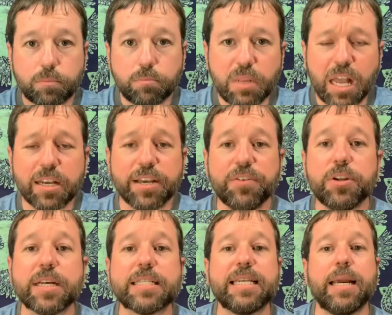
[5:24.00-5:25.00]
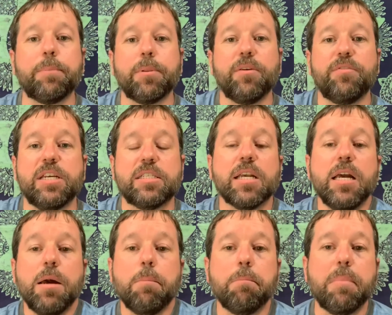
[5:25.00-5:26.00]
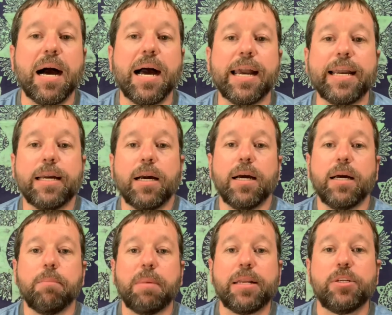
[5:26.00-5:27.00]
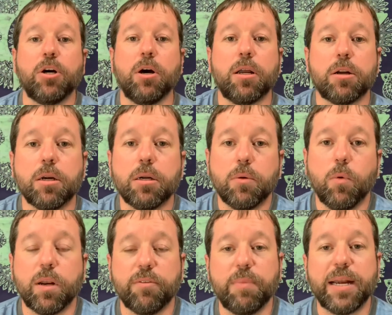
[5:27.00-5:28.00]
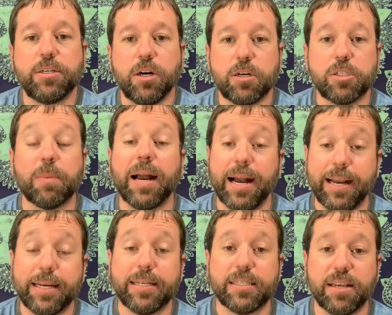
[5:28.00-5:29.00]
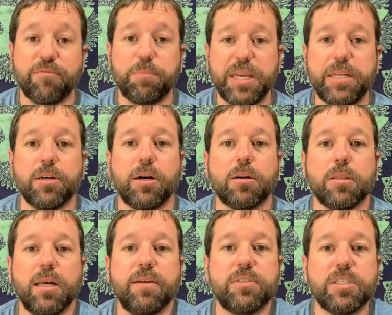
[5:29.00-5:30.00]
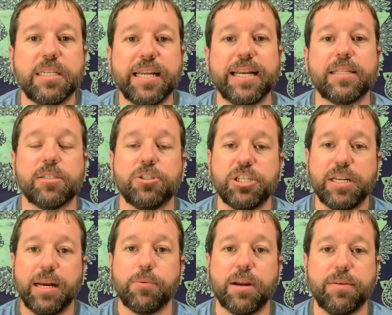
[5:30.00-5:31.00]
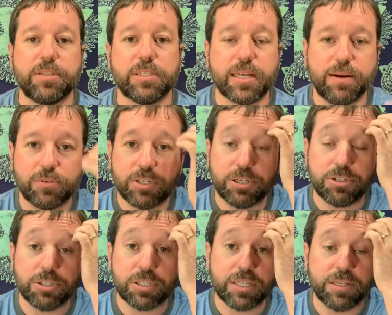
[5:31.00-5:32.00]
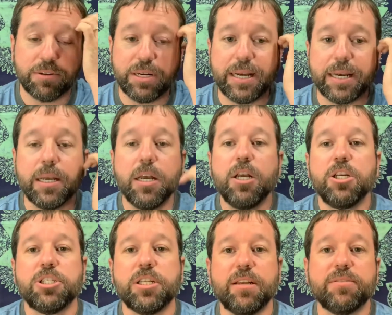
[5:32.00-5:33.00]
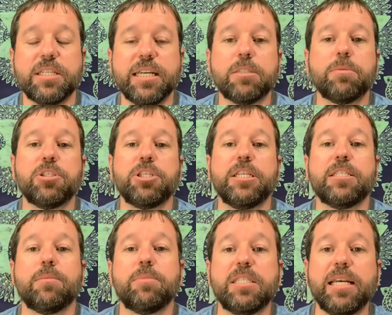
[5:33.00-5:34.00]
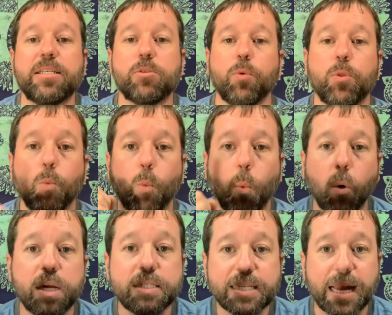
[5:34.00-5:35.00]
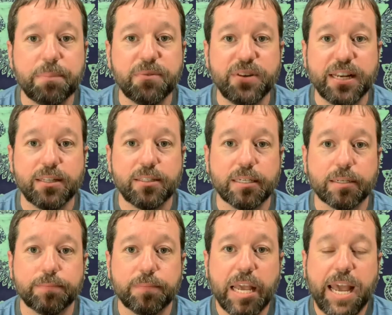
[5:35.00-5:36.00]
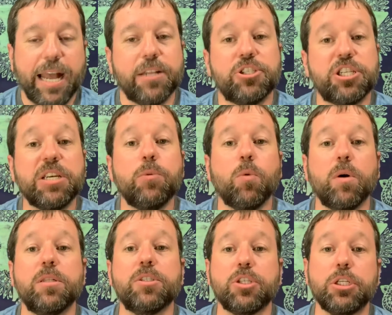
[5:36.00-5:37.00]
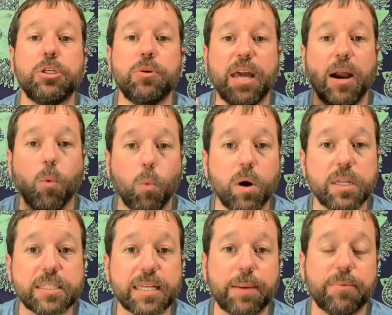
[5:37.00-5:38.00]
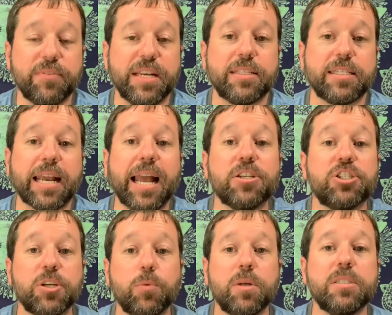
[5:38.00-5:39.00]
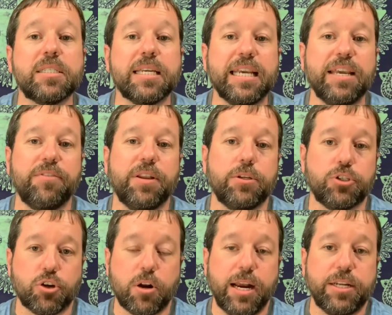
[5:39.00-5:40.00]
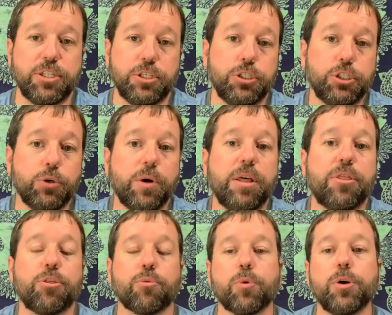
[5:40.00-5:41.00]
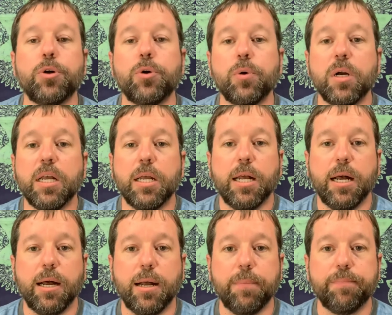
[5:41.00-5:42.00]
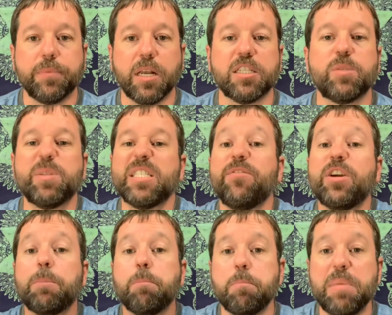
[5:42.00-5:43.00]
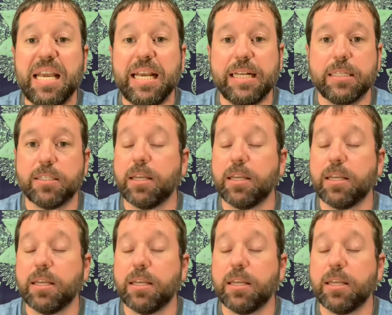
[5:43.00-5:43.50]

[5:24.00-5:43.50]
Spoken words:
I'll give you an example of this. My daughter, one of my daughters, my ISFP daughter, loves to dance. And she and I were having this conversation just the other day. She loves to dance, but she is obsessed with one type of dancing. And she wants to do that one type of dancing. And she wants to even try to do it through a specific means.